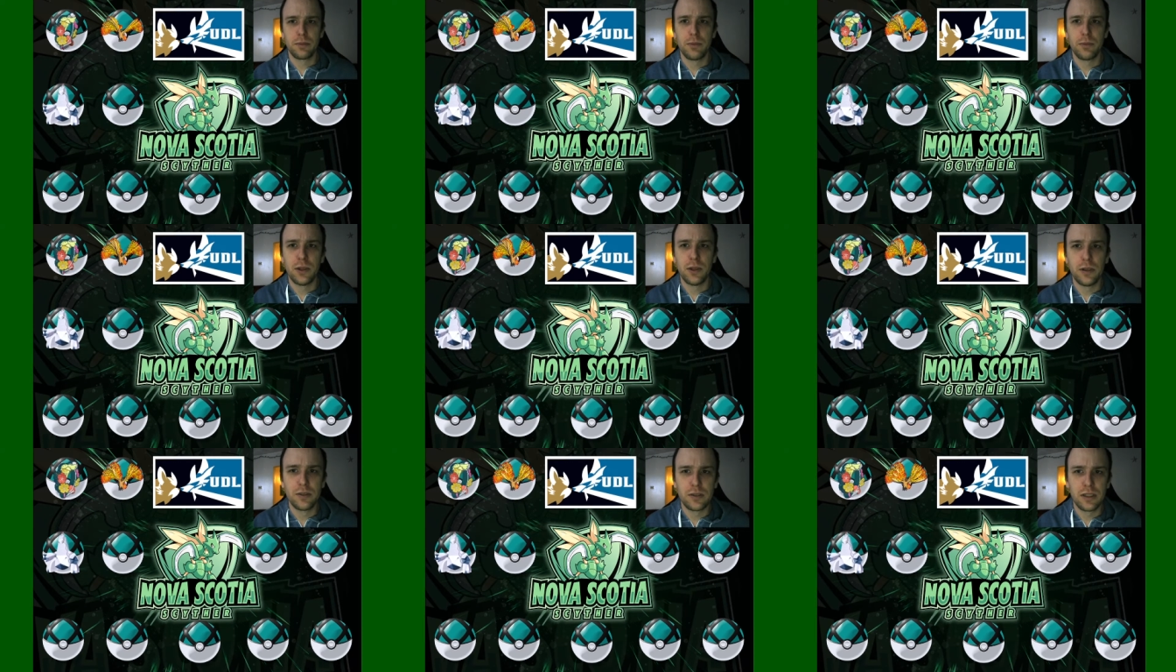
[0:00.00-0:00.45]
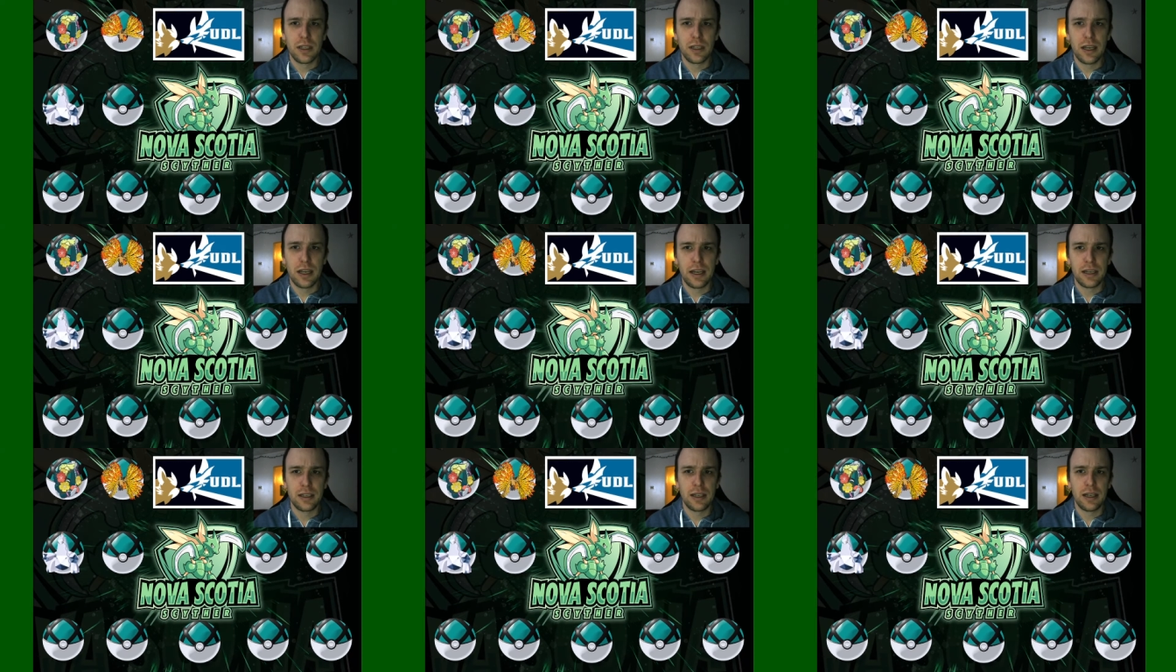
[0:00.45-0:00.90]
moves
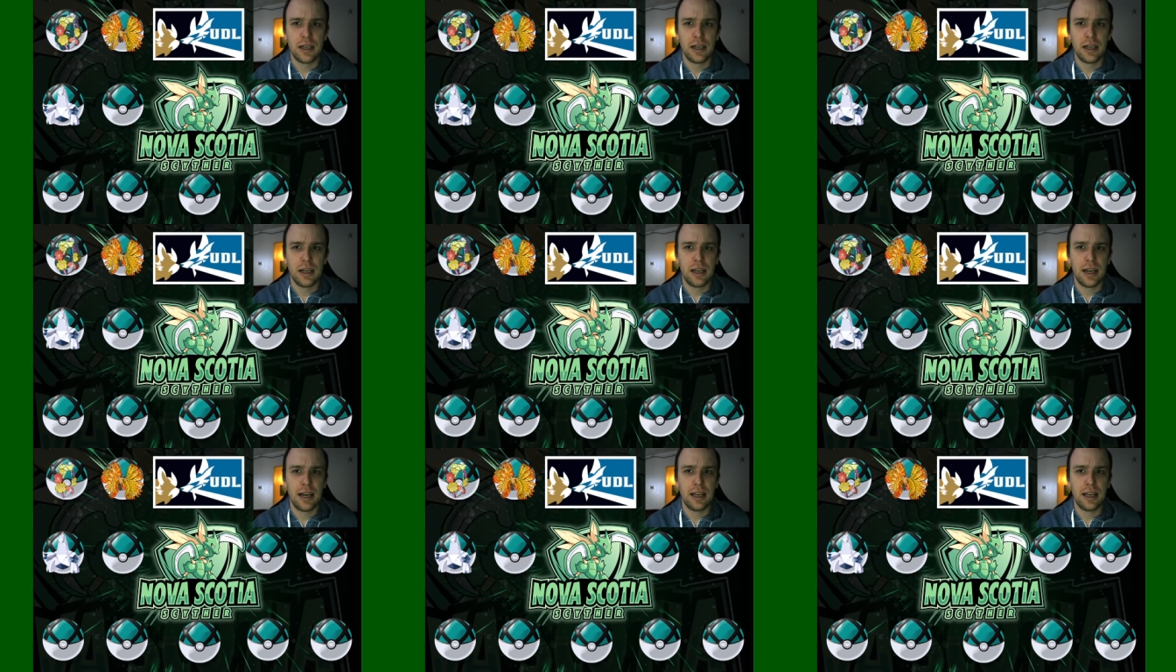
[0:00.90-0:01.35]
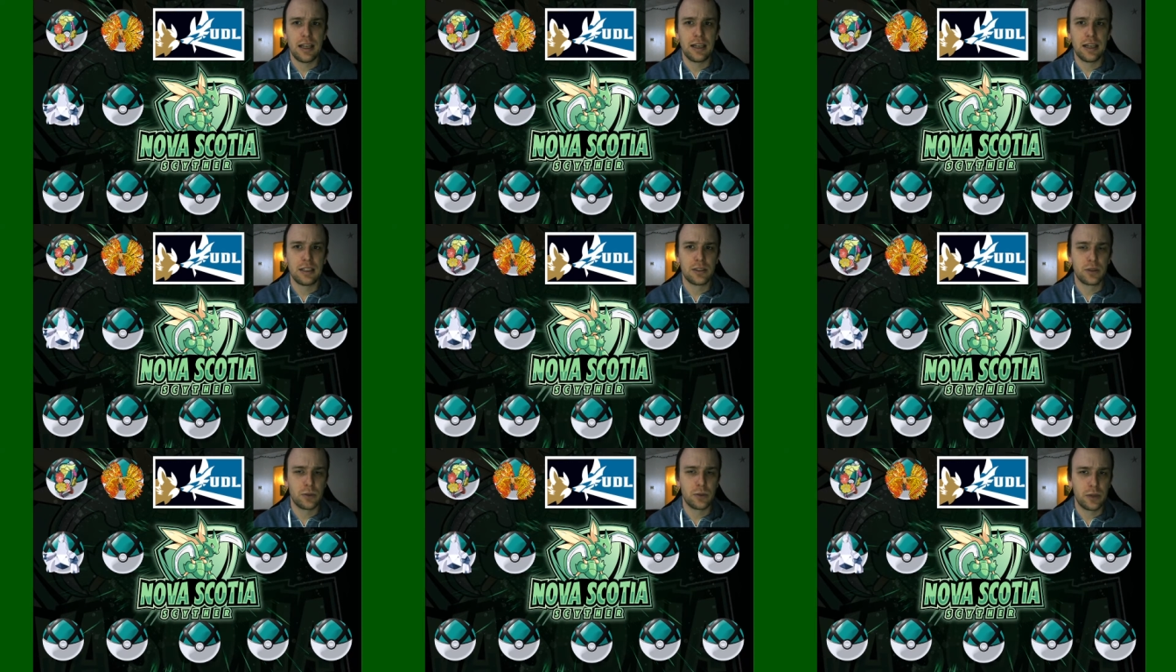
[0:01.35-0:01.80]
like Ally
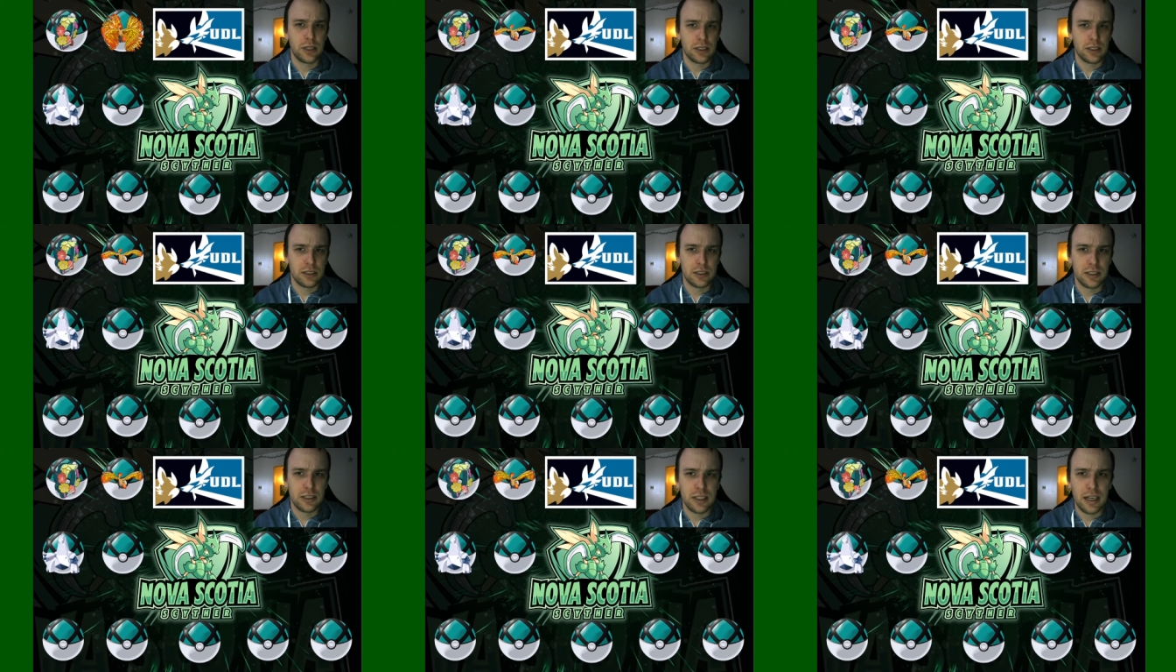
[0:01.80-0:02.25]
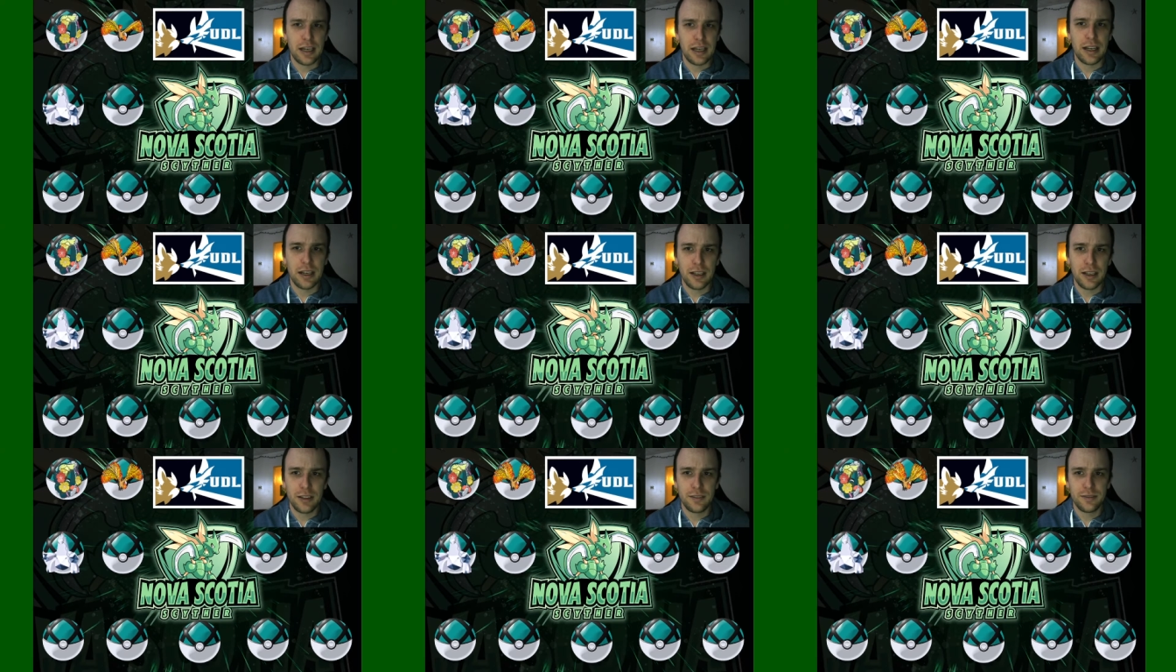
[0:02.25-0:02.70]
Switch and that.
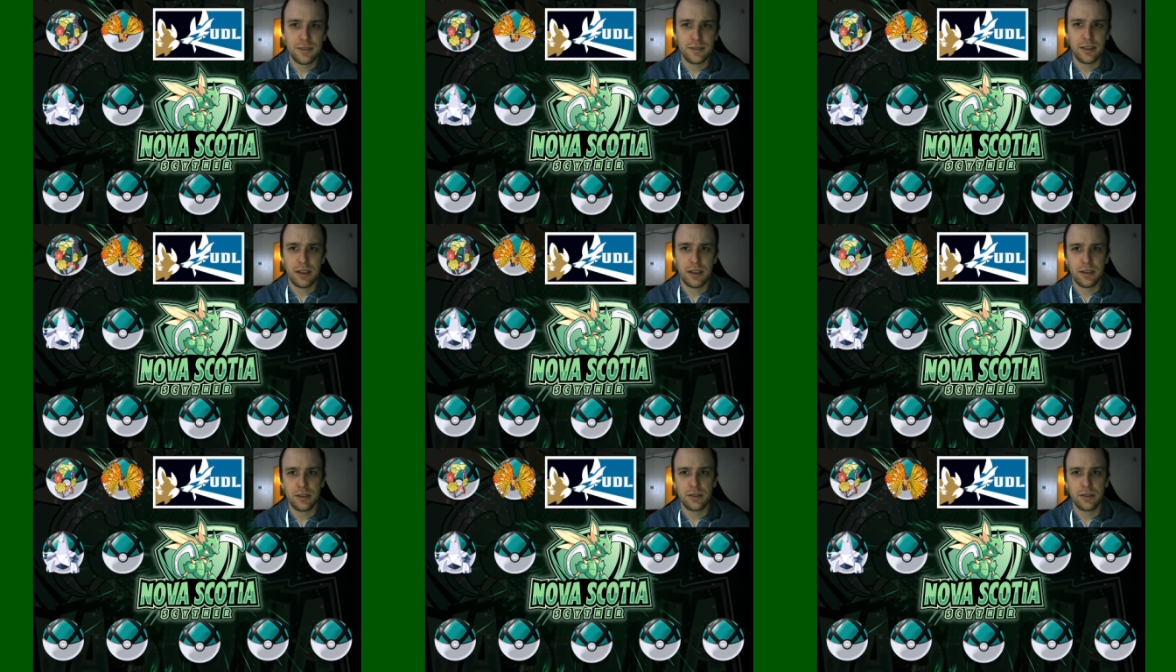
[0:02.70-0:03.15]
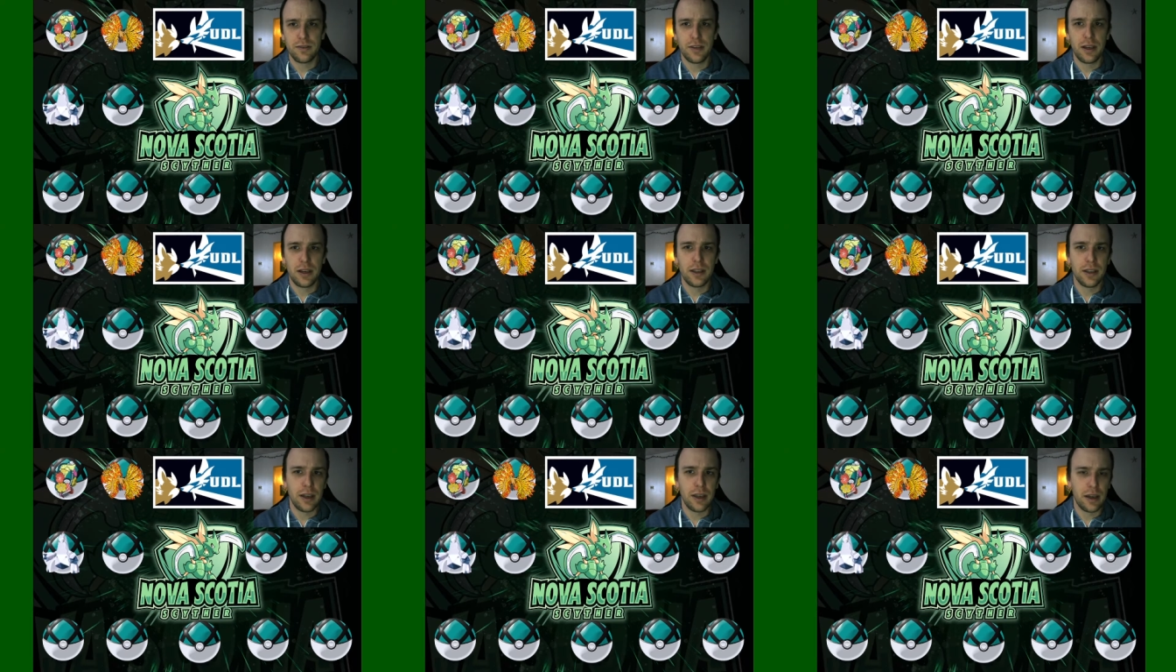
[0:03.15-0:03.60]
I'm going to have to
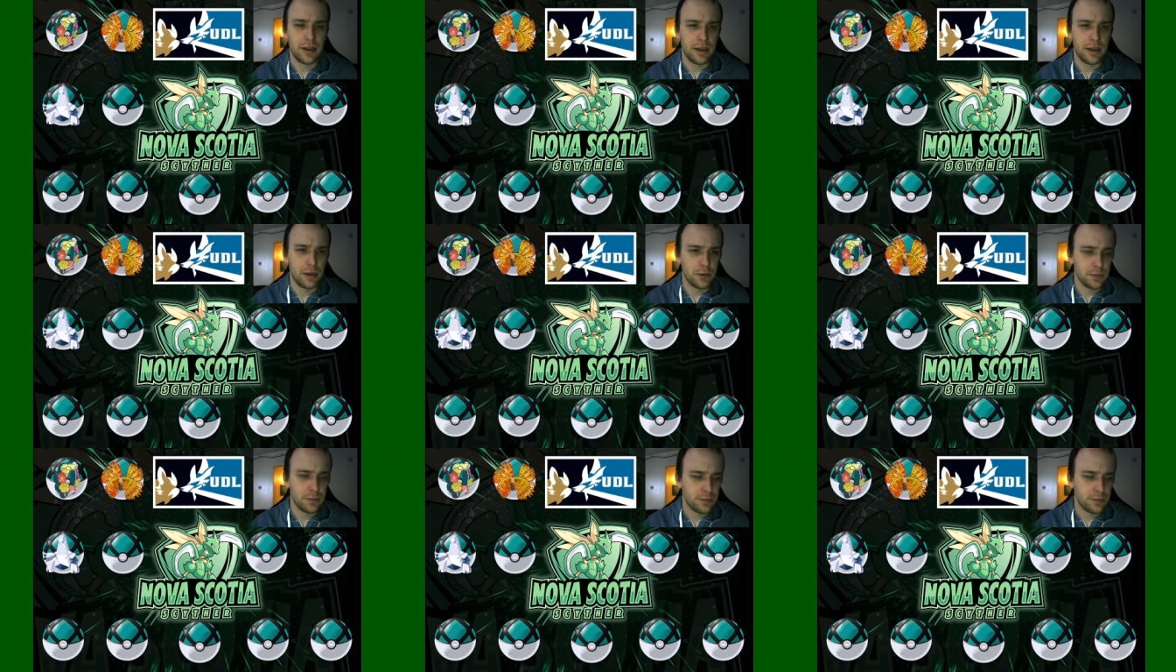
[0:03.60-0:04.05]
find that out.